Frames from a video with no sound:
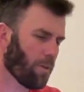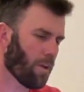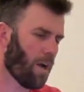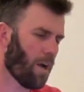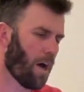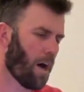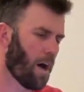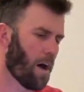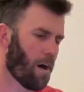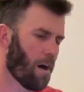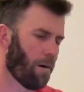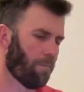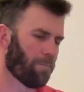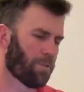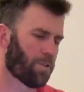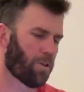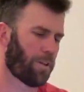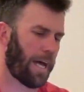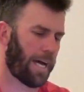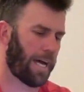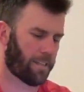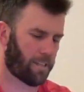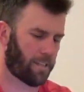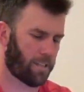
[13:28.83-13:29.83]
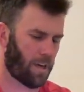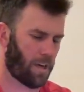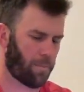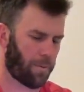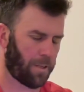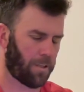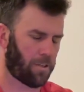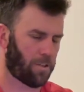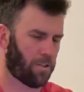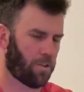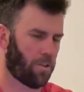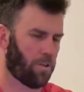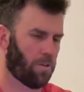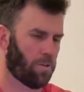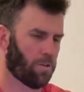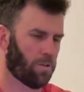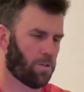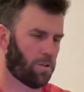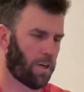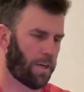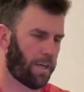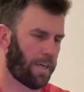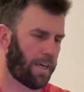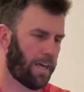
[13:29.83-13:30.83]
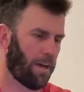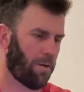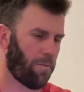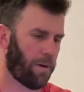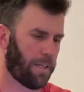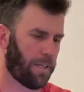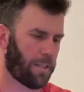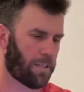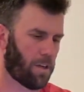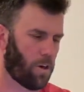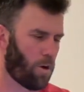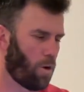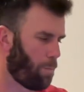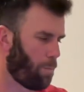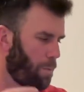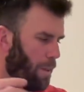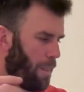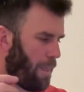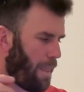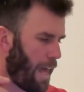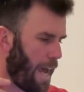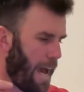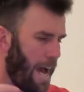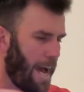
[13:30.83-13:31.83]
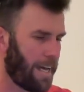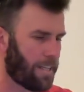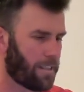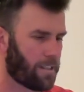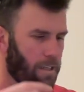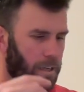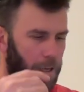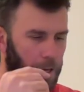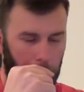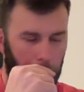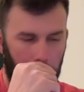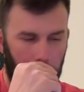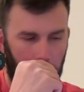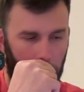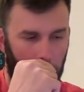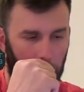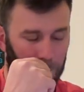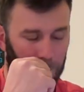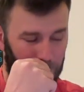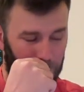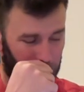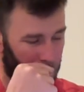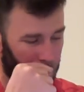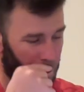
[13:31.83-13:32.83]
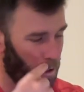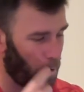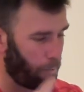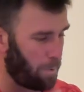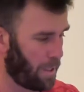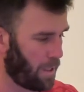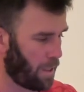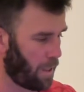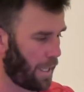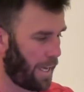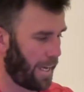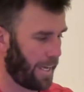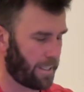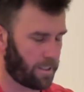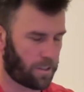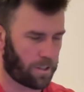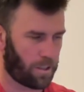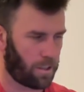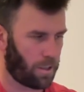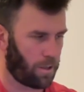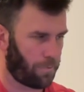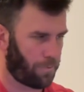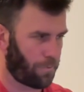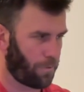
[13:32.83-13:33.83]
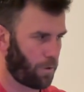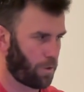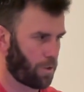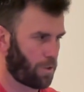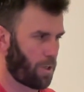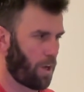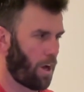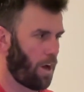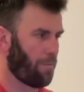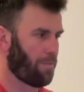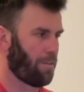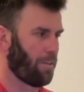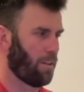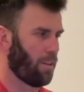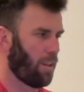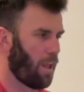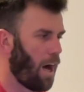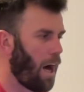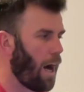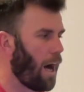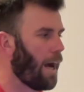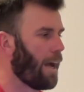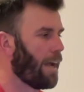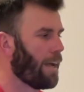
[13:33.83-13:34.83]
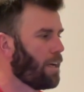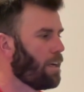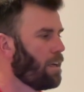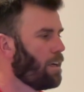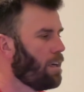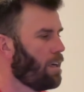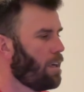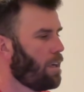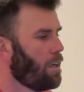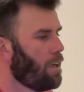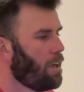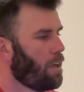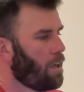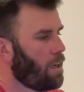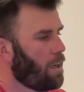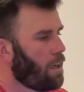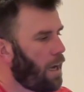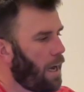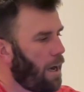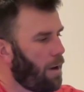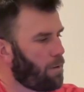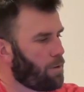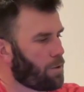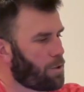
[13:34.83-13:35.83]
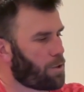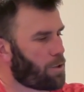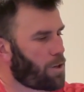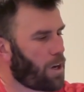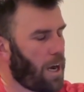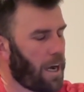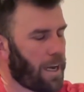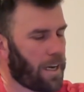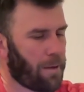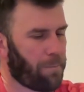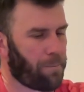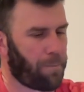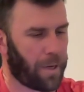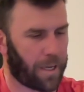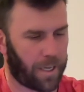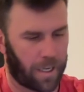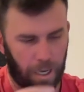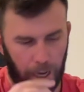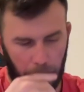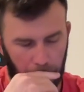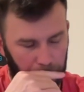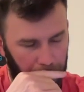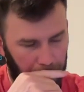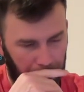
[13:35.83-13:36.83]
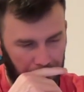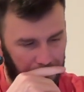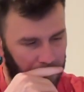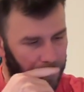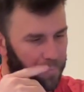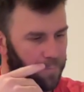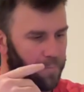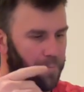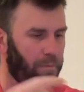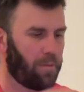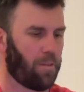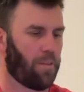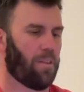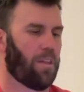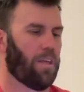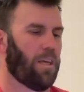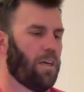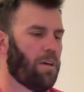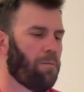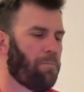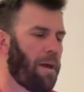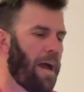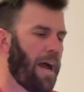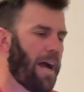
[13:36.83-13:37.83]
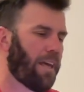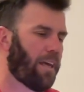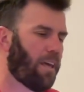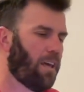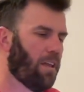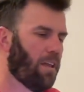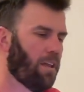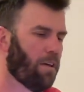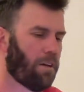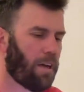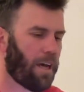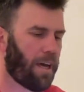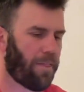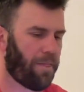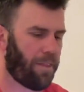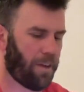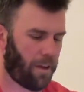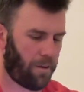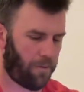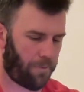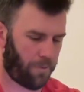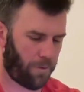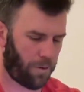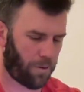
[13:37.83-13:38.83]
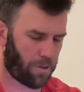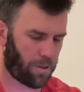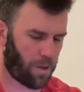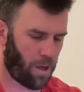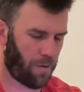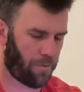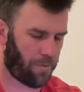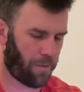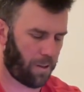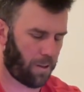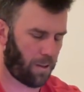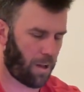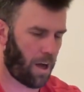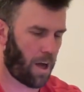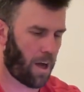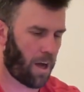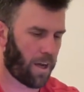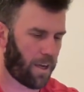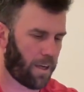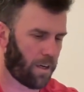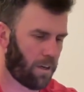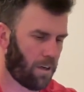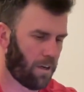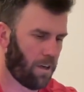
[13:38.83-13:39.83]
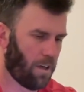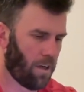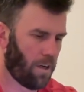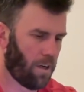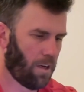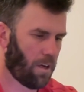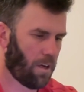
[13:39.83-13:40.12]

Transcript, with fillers: Um, so that's coming soon, so I can't wait to open that. I was a little bit late to the first off the line. I was trying to pick up the Immaculate, I think, first off the line.